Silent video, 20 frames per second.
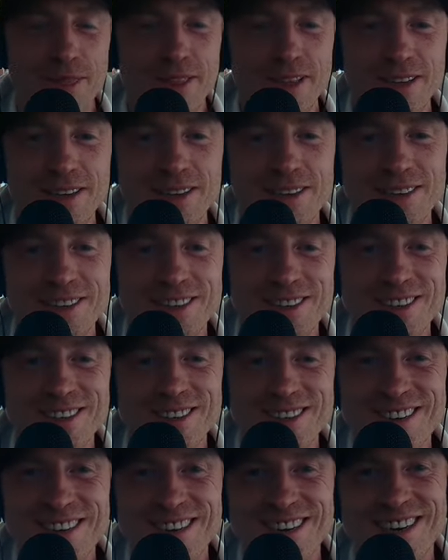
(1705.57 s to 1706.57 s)

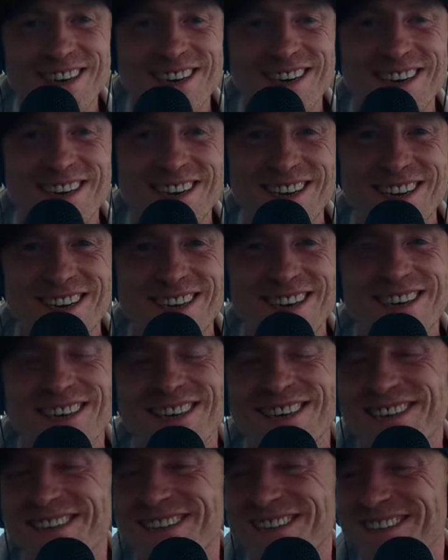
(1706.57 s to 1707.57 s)

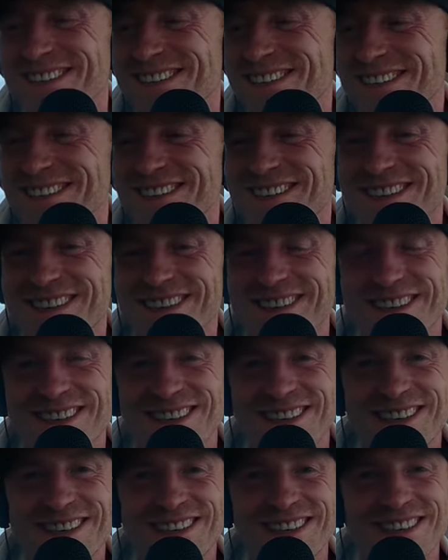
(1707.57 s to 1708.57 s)

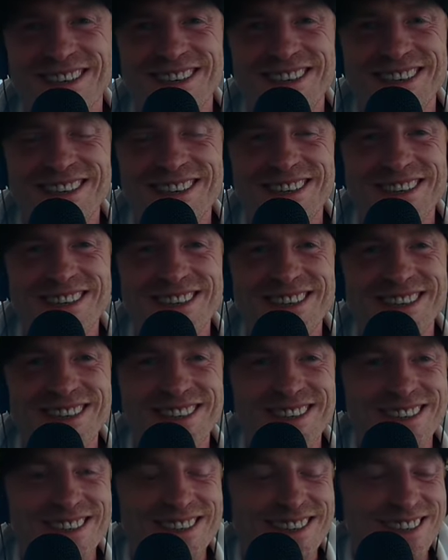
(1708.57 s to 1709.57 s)

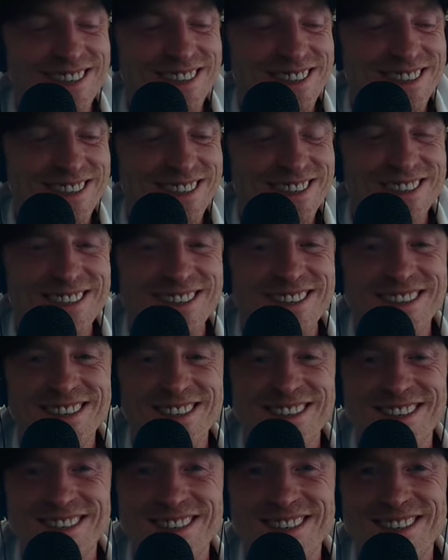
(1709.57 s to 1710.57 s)

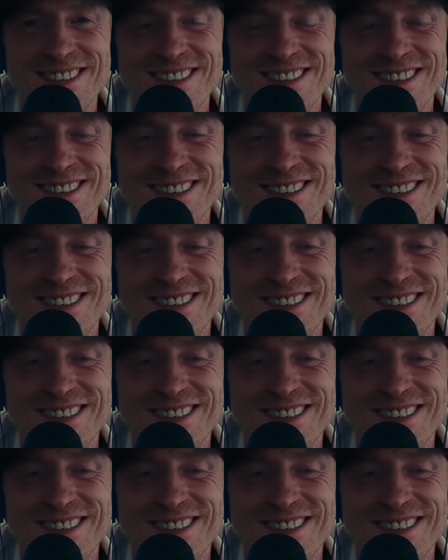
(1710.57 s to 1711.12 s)
This person isn't speaking.